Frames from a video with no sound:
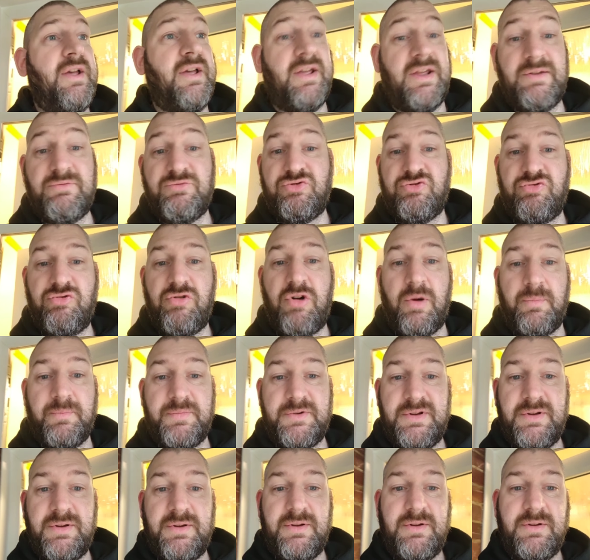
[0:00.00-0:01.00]
He was
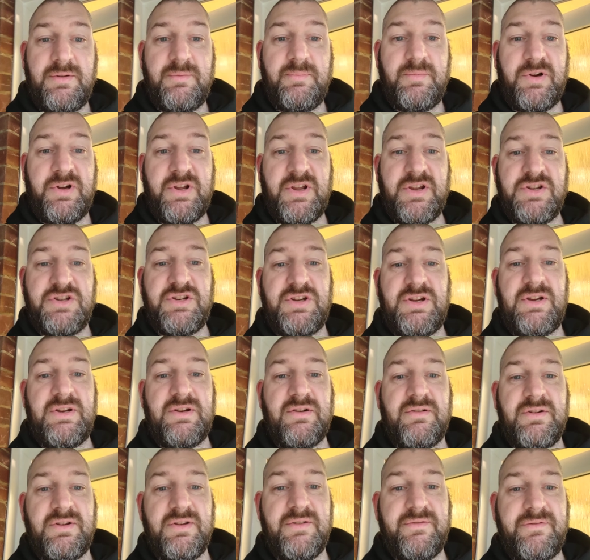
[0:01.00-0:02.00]
dropped by
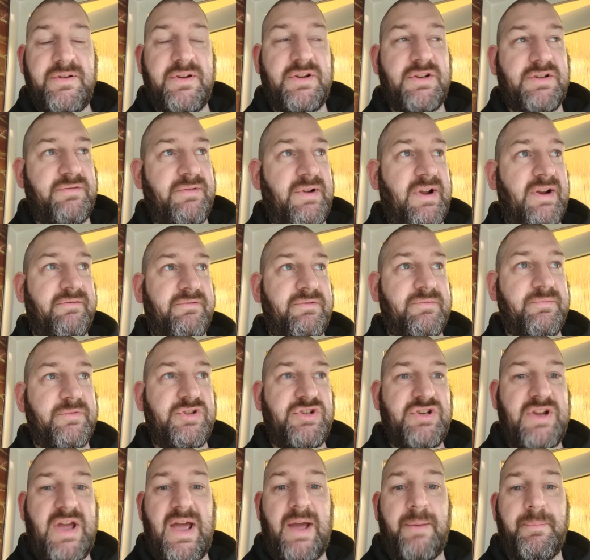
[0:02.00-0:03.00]
Ishida in the first round from a
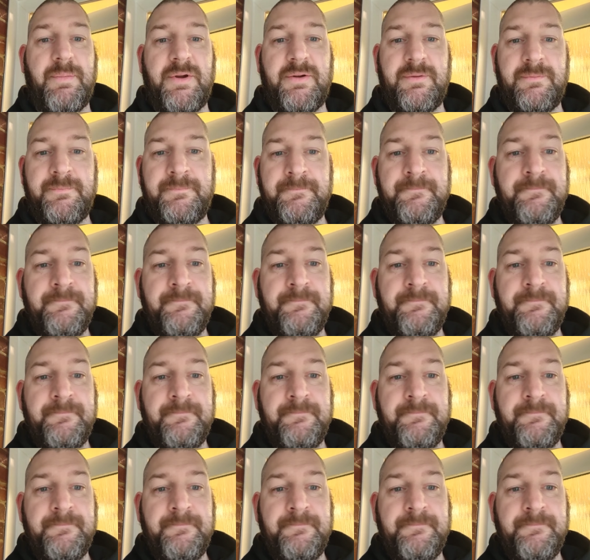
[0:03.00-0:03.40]
jab,